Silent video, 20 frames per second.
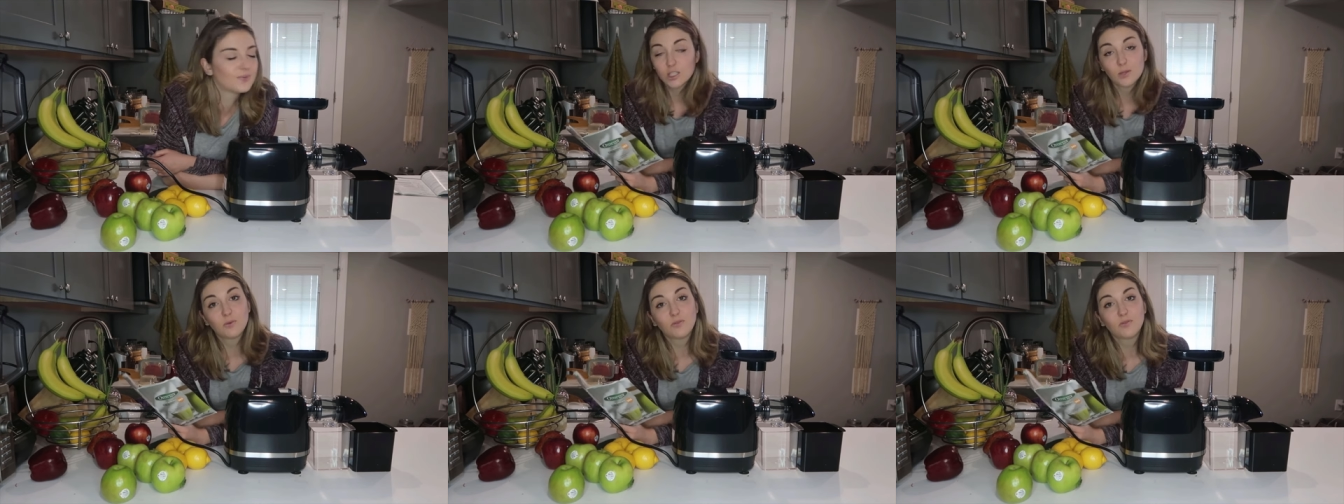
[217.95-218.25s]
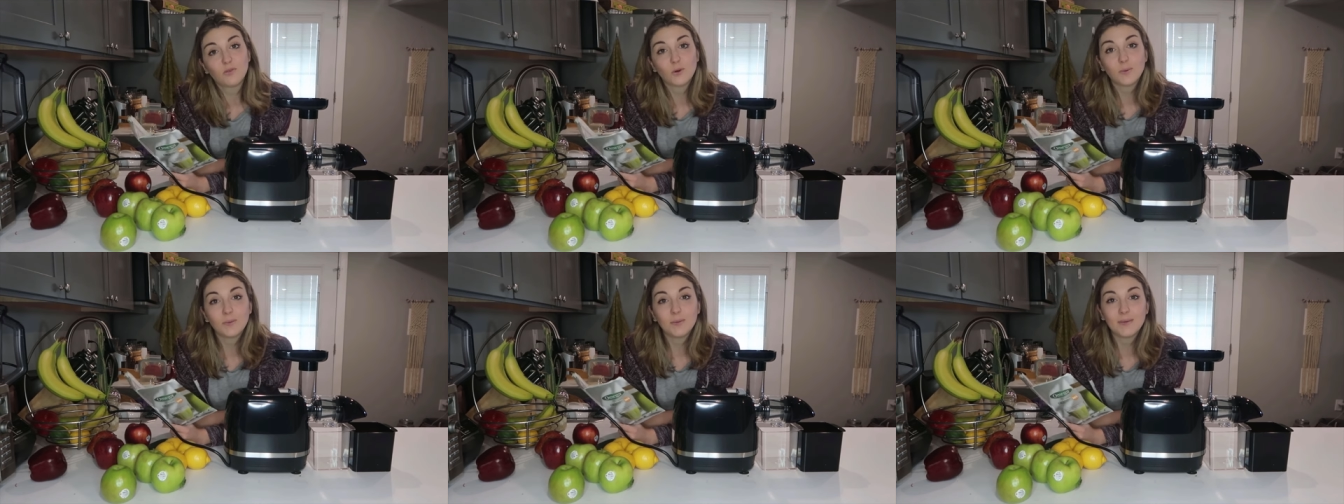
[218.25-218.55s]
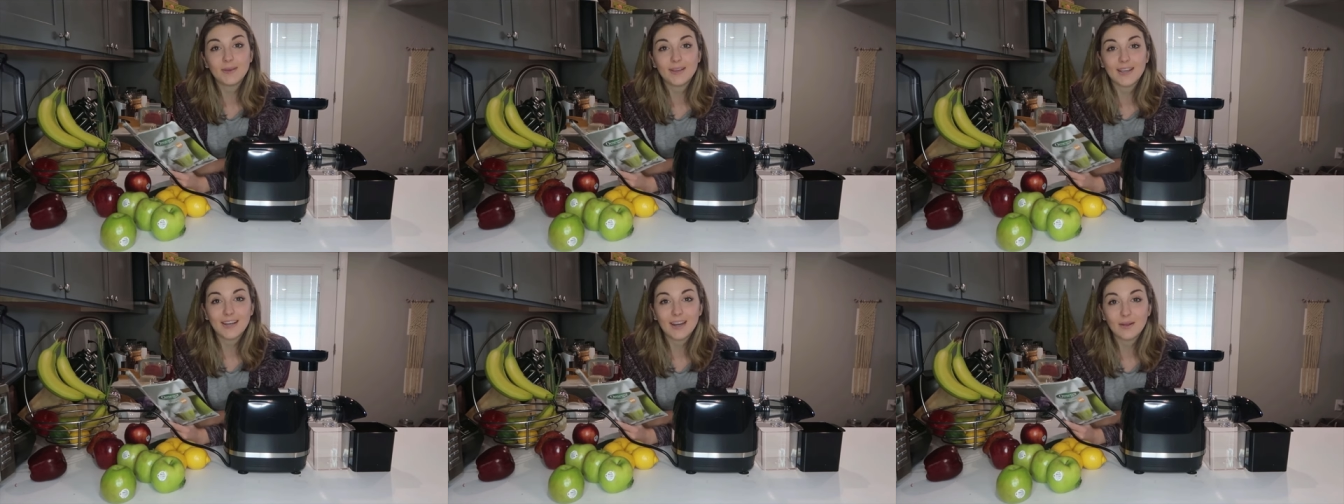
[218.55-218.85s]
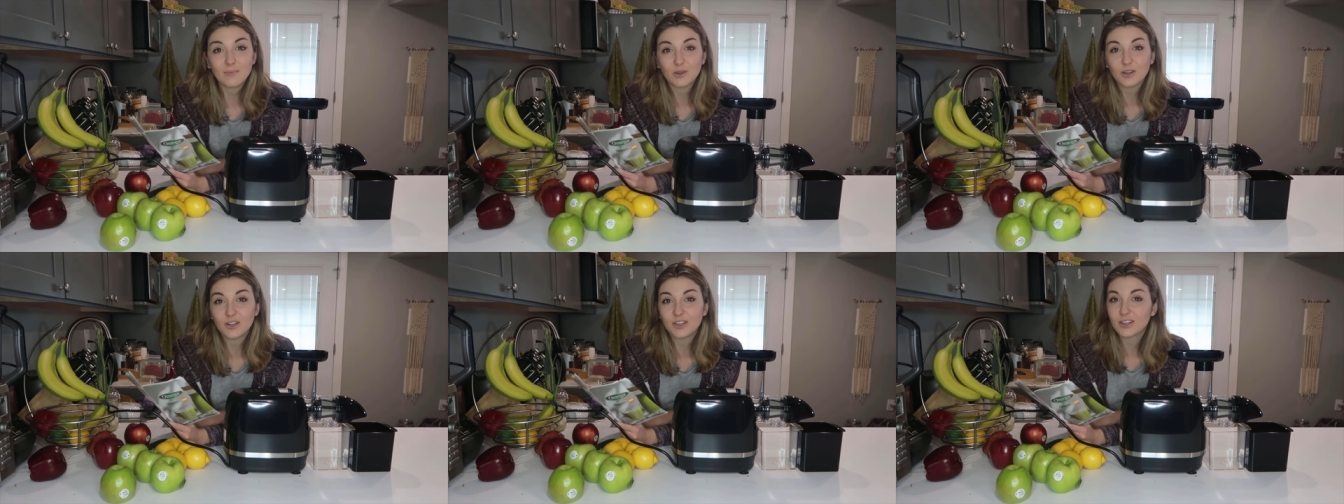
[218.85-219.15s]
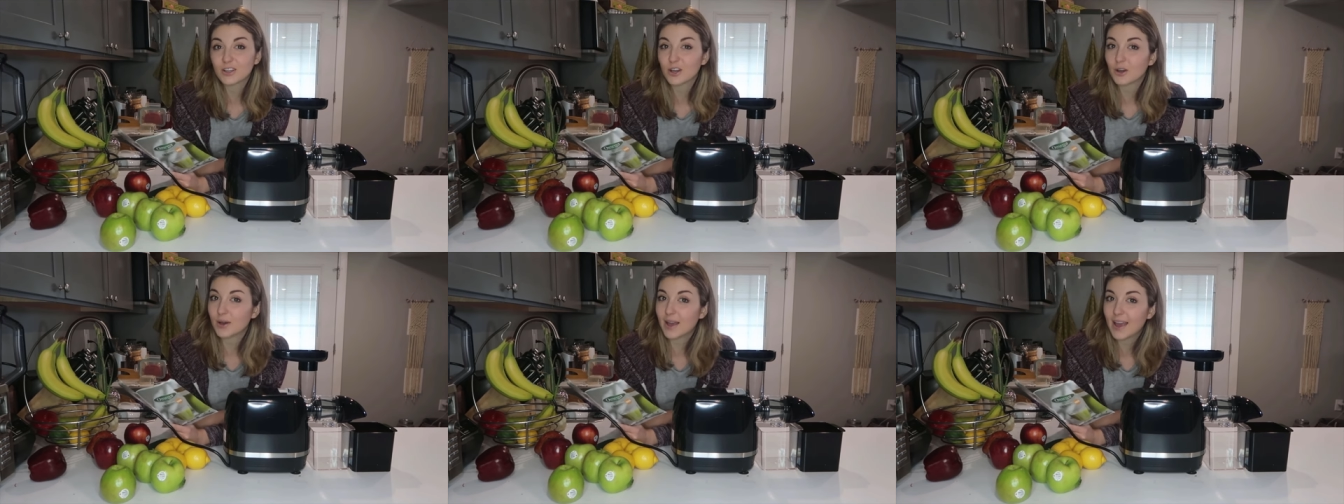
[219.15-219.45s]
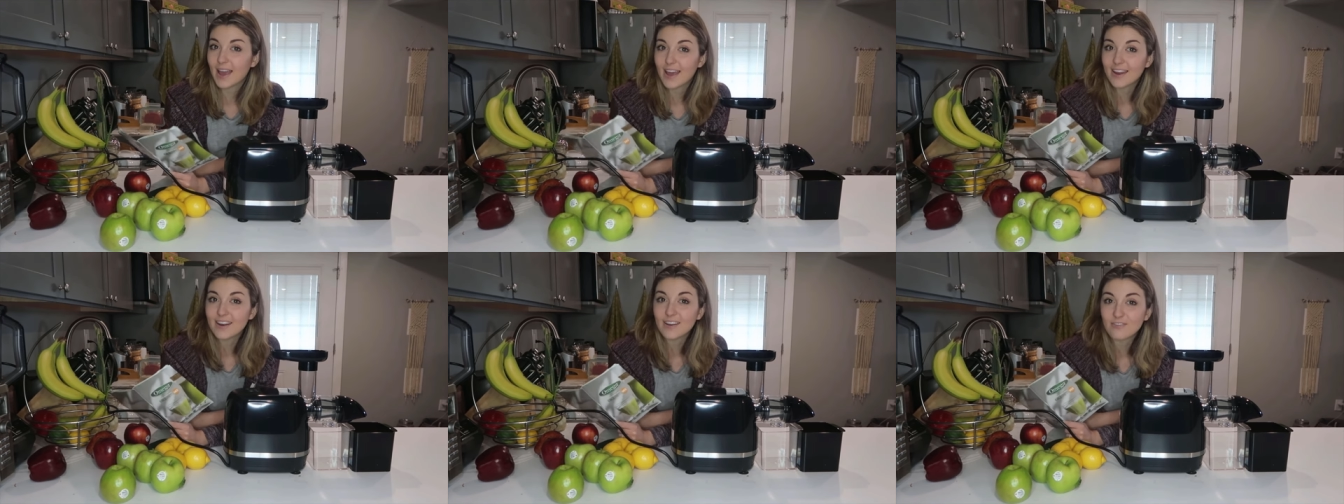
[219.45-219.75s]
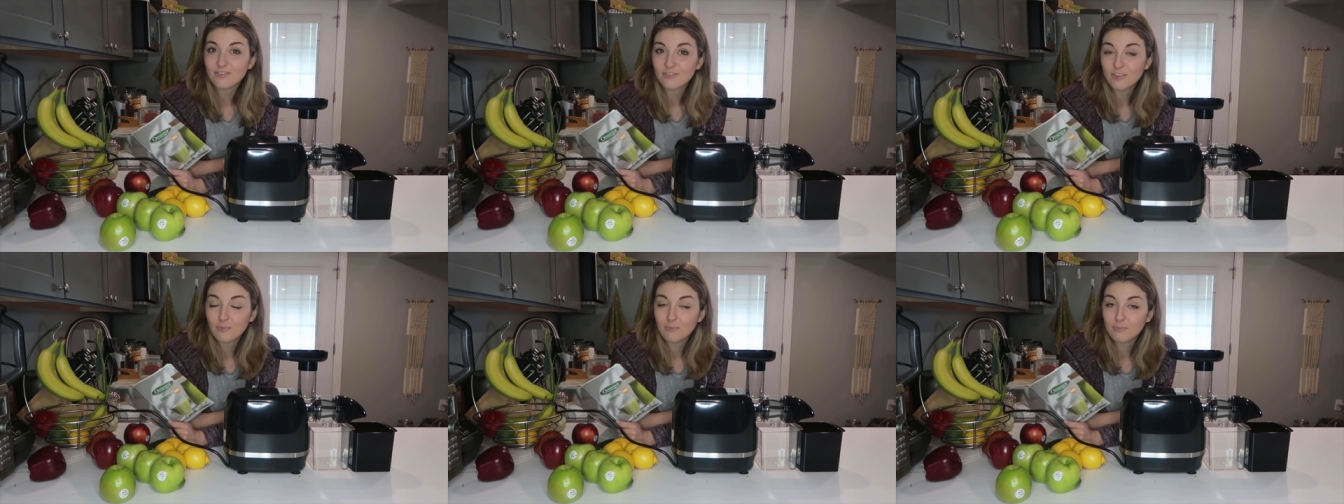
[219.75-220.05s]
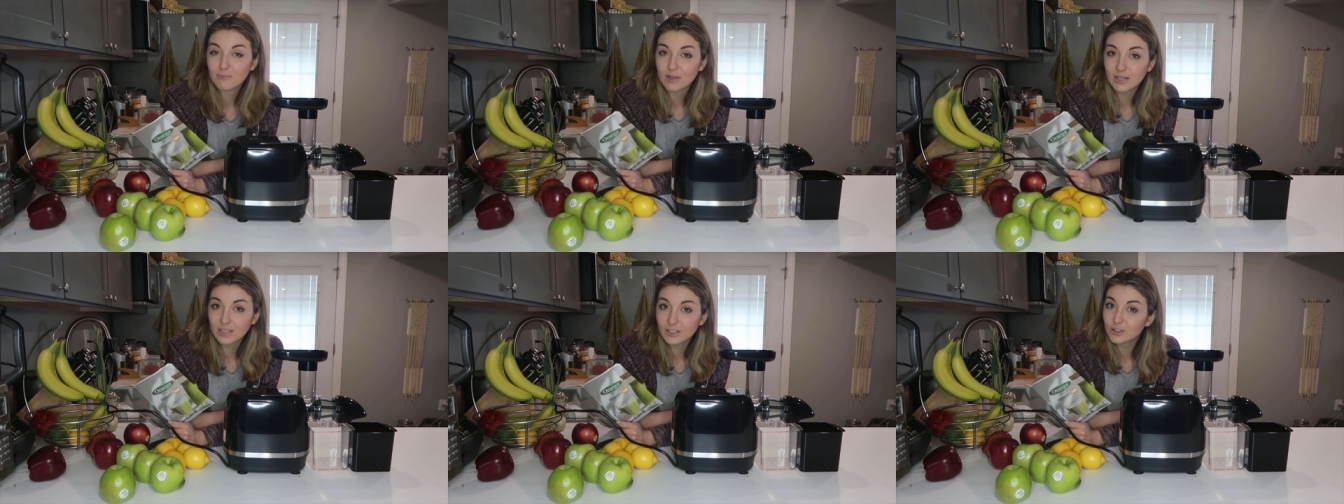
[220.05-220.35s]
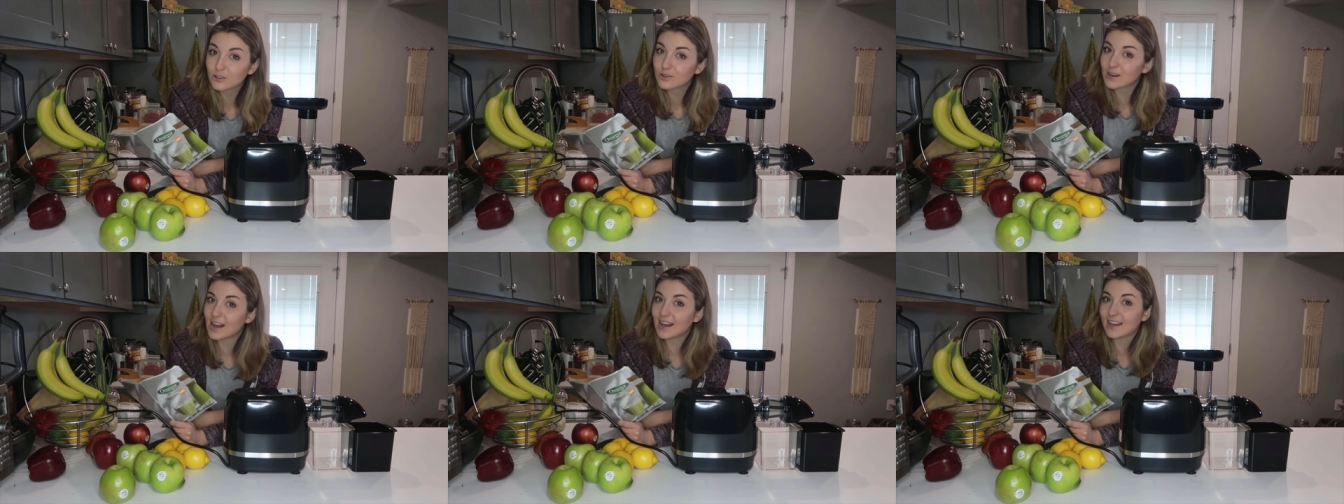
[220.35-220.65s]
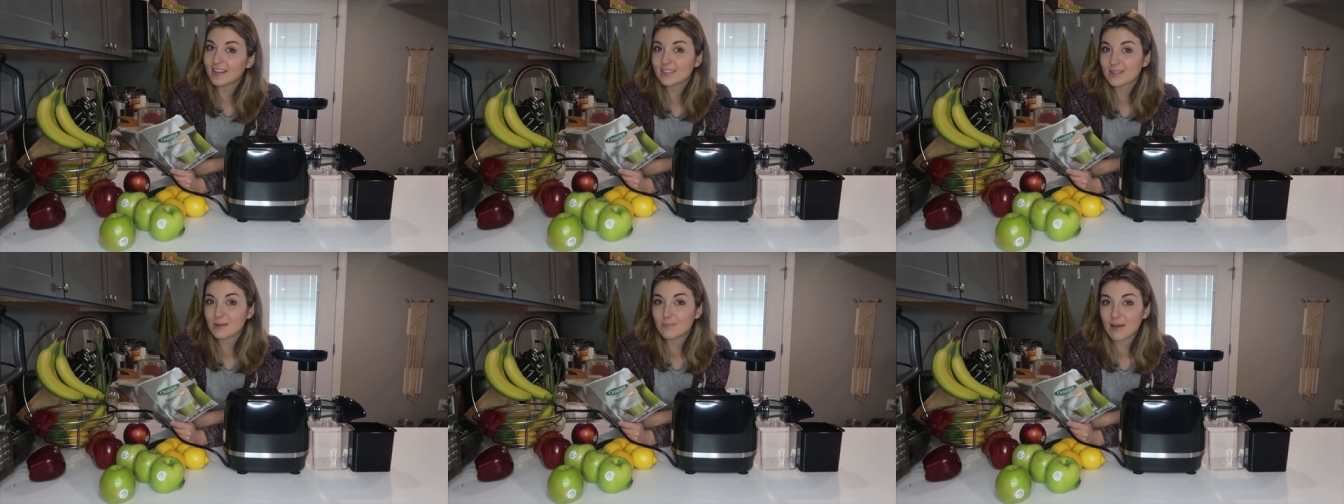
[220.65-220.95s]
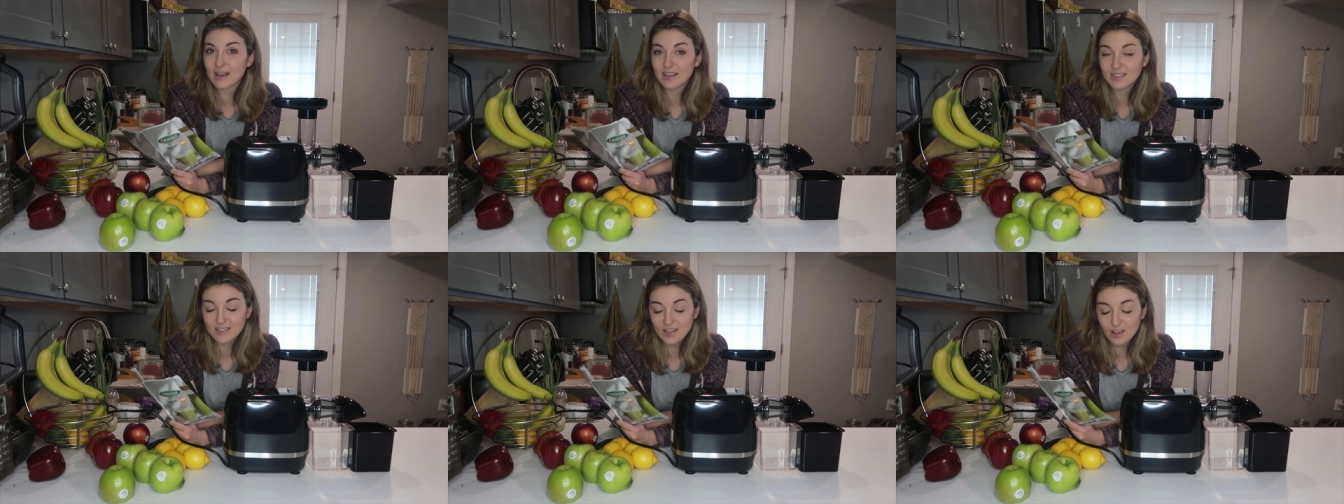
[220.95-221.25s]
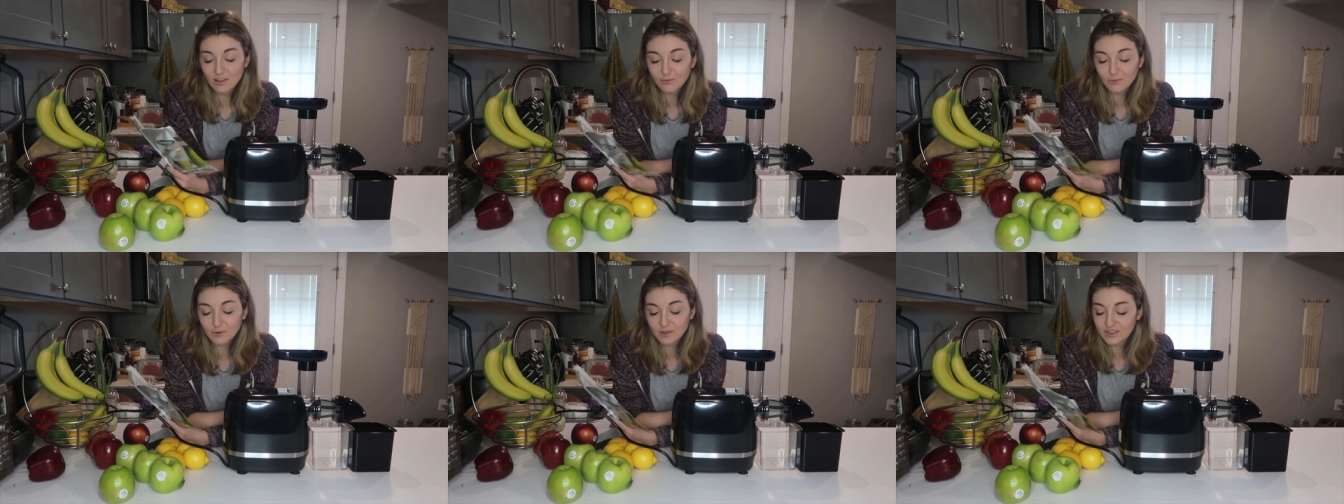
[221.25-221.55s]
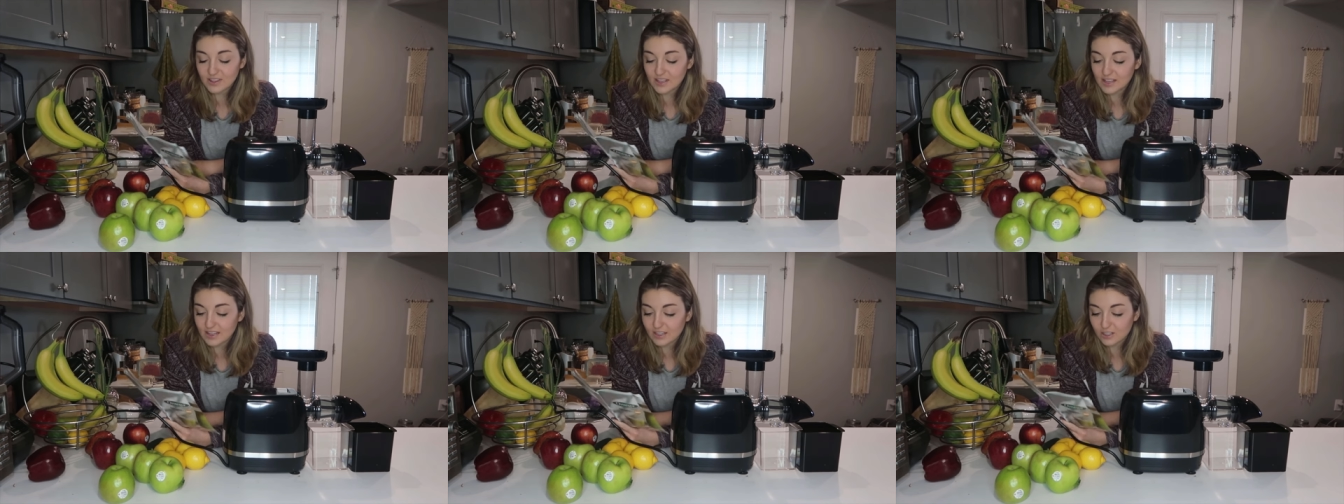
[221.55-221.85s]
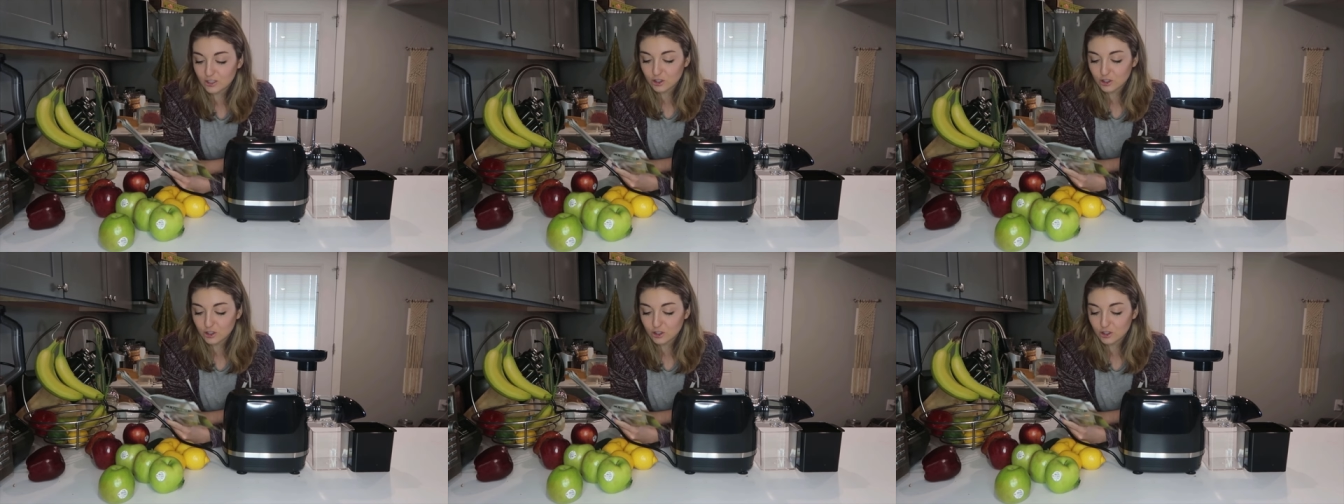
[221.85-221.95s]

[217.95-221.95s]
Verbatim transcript: So before we begin, I'm going to go ahead and familiarize myself with the